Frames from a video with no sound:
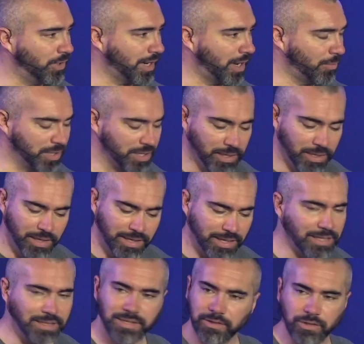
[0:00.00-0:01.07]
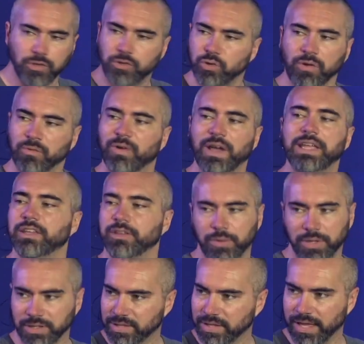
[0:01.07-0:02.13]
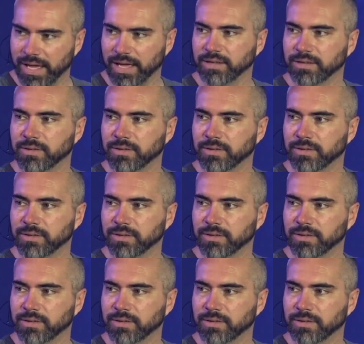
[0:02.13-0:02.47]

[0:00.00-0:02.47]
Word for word: And I want to continue to invite you into that.